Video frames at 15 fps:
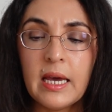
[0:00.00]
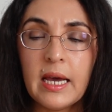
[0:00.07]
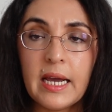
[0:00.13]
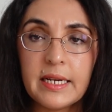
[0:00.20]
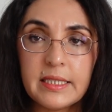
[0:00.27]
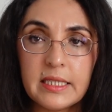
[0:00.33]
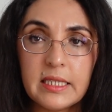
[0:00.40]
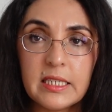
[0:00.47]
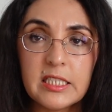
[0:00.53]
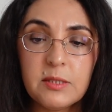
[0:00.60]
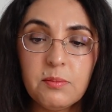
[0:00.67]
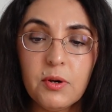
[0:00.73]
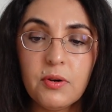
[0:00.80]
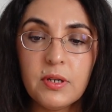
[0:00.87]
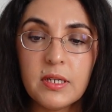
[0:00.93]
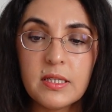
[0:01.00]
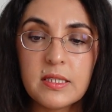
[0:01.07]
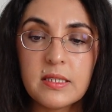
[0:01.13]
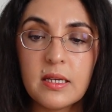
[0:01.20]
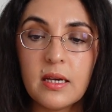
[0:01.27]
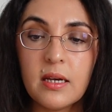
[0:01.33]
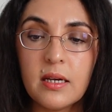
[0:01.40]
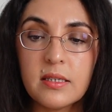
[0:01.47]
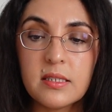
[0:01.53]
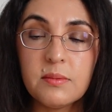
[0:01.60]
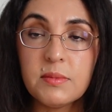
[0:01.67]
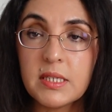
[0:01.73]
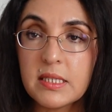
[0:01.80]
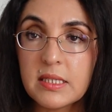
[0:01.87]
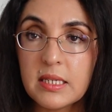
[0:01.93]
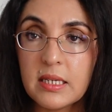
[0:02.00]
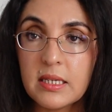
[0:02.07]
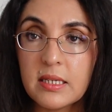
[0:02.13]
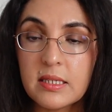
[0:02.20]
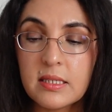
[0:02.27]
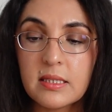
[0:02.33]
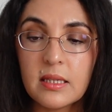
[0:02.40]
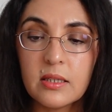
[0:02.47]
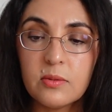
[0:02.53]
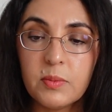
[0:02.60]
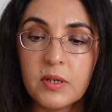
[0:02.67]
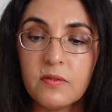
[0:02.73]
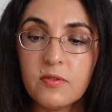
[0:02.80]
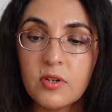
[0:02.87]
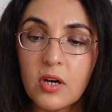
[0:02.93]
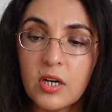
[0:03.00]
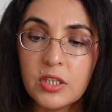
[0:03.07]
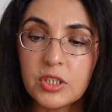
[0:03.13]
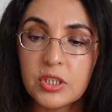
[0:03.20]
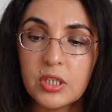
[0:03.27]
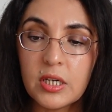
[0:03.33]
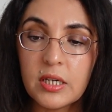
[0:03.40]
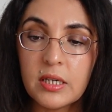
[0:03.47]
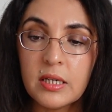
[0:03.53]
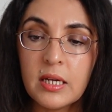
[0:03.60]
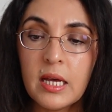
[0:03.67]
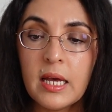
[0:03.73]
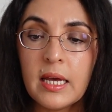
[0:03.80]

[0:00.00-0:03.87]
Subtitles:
I did experience some dizziness, a little bit of nausea,